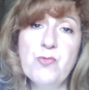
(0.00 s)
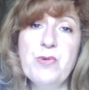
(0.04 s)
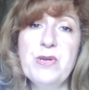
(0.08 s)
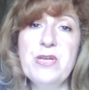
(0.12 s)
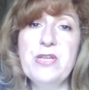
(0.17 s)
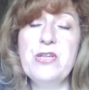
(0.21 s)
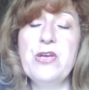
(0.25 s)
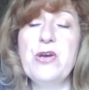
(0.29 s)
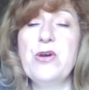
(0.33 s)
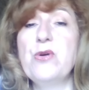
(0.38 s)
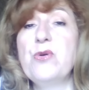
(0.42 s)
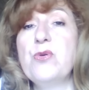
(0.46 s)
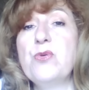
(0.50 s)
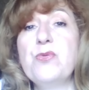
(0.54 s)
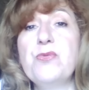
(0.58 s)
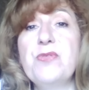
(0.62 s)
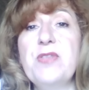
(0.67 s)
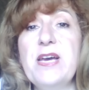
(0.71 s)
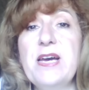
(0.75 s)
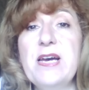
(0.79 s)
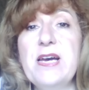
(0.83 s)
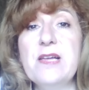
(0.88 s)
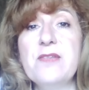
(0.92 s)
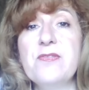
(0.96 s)
We know
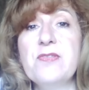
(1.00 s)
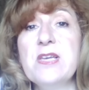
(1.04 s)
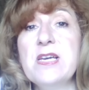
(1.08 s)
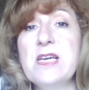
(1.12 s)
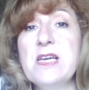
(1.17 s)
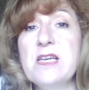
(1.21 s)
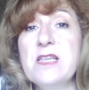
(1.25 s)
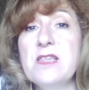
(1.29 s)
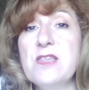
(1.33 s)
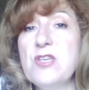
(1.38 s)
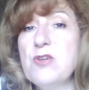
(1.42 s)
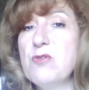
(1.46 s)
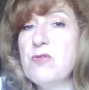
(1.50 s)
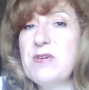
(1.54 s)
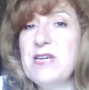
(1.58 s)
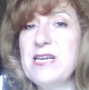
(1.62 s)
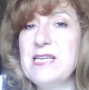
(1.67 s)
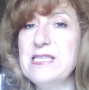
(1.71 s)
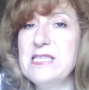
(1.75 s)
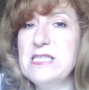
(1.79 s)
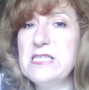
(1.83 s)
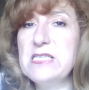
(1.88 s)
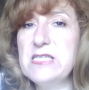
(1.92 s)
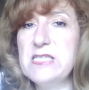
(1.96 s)
that the
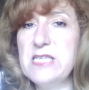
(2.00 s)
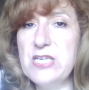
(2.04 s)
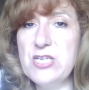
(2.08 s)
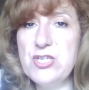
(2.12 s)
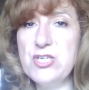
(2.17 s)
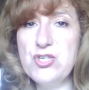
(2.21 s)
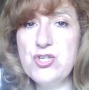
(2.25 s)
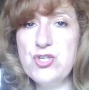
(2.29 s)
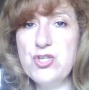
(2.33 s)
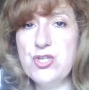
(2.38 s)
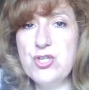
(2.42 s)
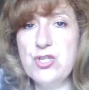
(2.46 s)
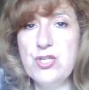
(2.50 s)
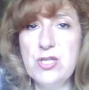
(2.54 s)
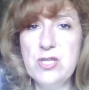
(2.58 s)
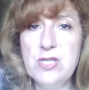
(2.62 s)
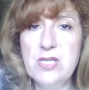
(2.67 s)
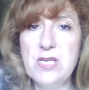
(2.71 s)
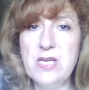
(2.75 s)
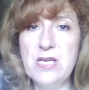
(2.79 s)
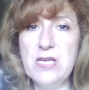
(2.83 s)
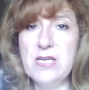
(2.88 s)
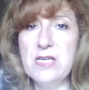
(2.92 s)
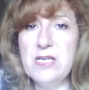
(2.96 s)

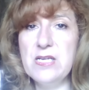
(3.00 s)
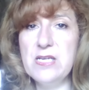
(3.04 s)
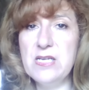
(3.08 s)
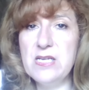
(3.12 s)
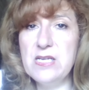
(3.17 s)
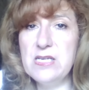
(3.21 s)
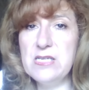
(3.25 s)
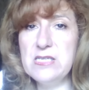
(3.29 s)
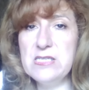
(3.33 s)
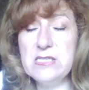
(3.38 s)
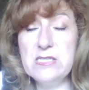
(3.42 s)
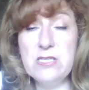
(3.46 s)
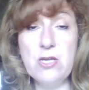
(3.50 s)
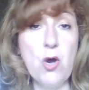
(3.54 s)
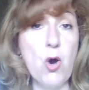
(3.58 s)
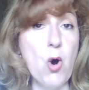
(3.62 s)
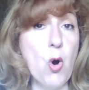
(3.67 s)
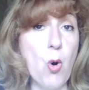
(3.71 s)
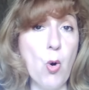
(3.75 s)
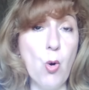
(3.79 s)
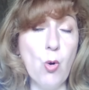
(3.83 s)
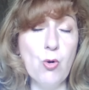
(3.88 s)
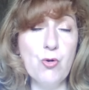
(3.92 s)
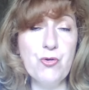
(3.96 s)
organization is the
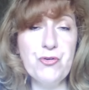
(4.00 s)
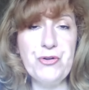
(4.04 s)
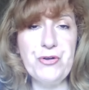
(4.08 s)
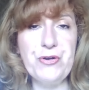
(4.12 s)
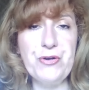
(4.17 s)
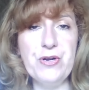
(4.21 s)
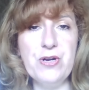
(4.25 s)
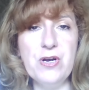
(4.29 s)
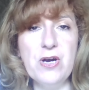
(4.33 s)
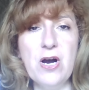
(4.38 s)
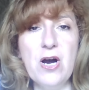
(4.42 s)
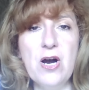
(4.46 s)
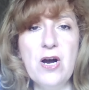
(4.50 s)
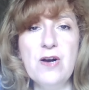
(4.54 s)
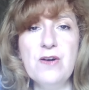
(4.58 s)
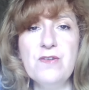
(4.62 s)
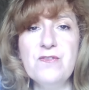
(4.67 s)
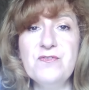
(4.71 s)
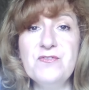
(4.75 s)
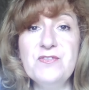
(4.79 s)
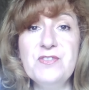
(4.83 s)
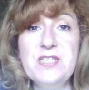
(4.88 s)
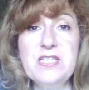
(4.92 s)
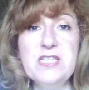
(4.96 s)
holder
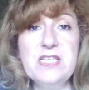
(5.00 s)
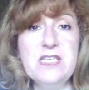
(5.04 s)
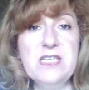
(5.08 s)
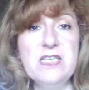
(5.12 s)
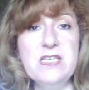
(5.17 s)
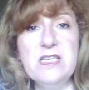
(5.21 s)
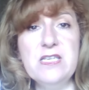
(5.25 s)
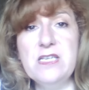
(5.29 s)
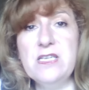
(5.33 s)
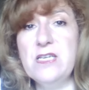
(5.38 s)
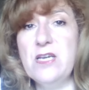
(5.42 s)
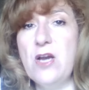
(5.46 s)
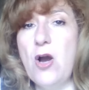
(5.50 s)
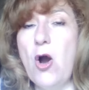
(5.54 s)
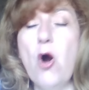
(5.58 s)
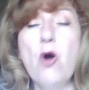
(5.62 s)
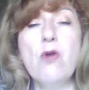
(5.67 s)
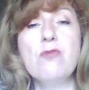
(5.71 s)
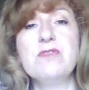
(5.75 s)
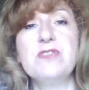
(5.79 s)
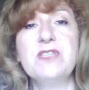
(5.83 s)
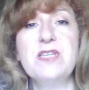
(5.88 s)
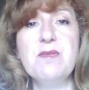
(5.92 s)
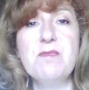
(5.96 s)
of the
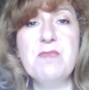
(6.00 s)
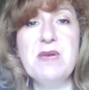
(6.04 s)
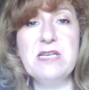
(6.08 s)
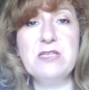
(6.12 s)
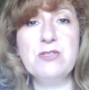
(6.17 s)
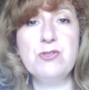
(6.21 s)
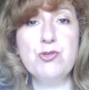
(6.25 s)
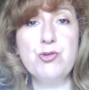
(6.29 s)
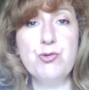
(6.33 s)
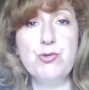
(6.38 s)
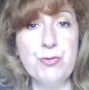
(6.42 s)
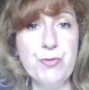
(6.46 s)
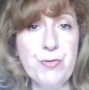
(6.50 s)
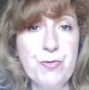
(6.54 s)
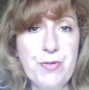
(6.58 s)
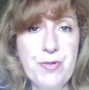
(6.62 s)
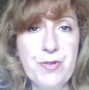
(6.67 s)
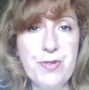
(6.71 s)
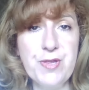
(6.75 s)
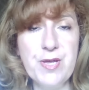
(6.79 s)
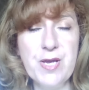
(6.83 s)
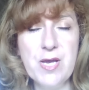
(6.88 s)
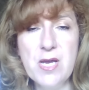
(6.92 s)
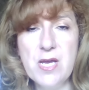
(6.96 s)
ultimate
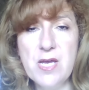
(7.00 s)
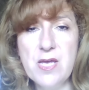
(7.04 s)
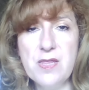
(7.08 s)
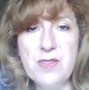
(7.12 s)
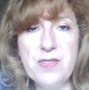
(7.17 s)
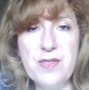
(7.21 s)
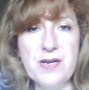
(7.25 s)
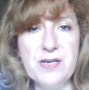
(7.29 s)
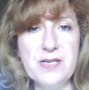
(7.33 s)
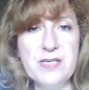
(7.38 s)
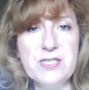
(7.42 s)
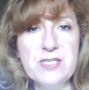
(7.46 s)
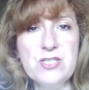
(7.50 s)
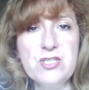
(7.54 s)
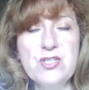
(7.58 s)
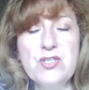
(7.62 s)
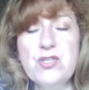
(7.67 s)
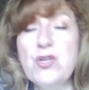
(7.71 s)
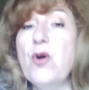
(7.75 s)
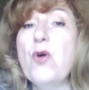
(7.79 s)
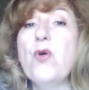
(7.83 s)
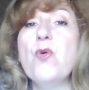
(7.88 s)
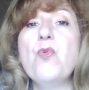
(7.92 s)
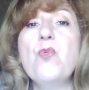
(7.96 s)
truth. There is
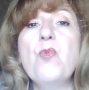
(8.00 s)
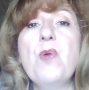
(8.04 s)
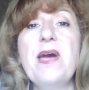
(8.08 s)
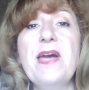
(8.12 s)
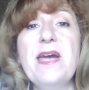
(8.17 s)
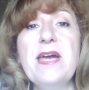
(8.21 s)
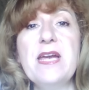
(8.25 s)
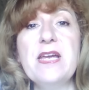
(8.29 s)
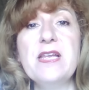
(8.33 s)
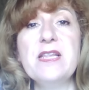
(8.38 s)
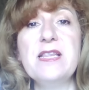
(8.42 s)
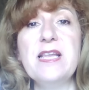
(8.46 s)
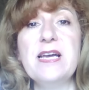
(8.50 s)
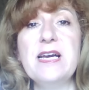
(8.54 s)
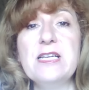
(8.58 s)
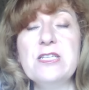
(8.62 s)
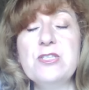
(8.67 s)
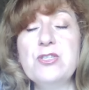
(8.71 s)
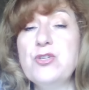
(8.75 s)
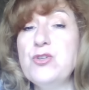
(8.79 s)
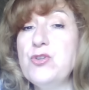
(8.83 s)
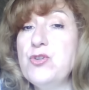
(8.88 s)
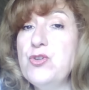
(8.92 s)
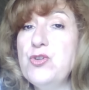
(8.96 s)
no way
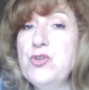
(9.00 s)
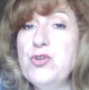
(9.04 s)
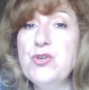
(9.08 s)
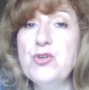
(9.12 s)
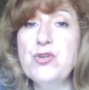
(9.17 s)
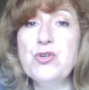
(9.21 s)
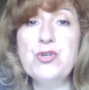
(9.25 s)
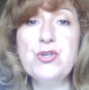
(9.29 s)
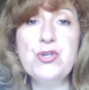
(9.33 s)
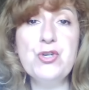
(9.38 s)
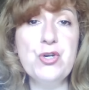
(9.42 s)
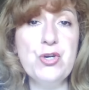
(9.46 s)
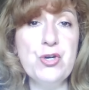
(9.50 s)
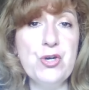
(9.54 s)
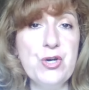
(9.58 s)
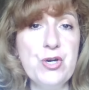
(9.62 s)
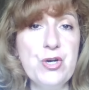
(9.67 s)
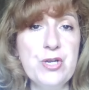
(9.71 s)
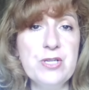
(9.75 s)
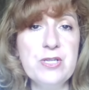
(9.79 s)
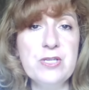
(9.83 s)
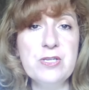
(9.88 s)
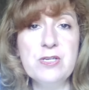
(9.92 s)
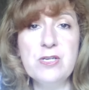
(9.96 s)
that you
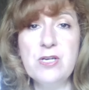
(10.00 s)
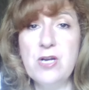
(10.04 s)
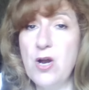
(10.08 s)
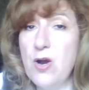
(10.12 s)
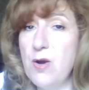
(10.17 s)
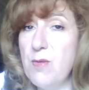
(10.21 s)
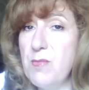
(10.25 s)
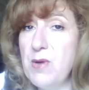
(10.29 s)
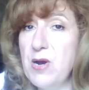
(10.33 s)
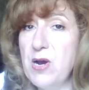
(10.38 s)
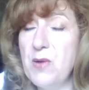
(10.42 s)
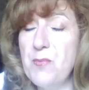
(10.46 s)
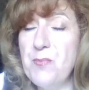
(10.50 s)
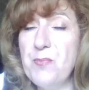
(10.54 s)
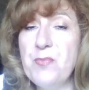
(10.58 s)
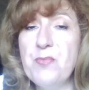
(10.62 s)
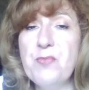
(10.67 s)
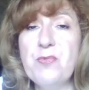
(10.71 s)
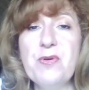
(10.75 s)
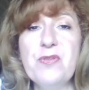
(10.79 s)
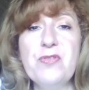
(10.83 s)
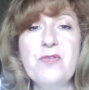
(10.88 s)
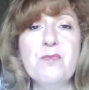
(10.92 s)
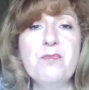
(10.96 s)
could come up
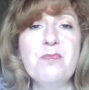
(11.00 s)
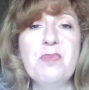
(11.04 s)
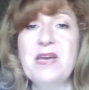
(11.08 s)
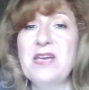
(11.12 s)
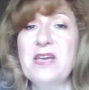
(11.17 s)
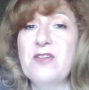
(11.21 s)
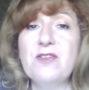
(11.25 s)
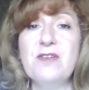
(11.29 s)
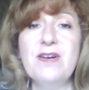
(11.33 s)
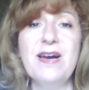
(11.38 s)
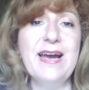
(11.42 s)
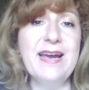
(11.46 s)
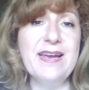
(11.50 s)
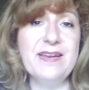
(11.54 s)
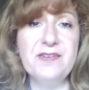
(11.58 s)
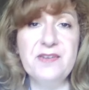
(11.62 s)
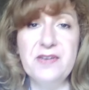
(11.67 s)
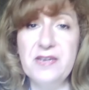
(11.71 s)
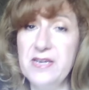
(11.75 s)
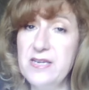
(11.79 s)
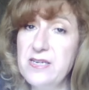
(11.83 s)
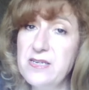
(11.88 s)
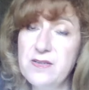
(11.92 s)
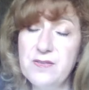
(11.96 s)
with a better
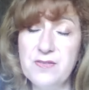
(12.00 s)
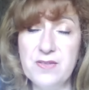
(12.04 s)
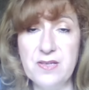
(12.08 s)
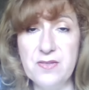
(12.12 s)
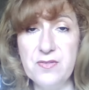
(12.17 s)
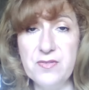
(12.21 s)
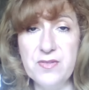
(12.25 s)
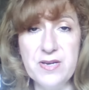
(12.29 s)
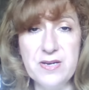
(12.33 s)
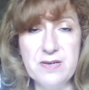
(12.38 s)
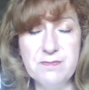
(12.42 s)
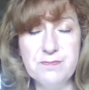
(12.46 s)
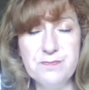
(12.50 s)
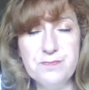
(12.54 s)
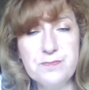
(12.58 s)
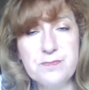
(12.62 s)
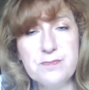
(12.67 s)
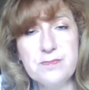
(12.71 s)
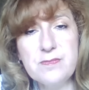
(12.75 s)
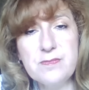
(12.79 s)
idea than them.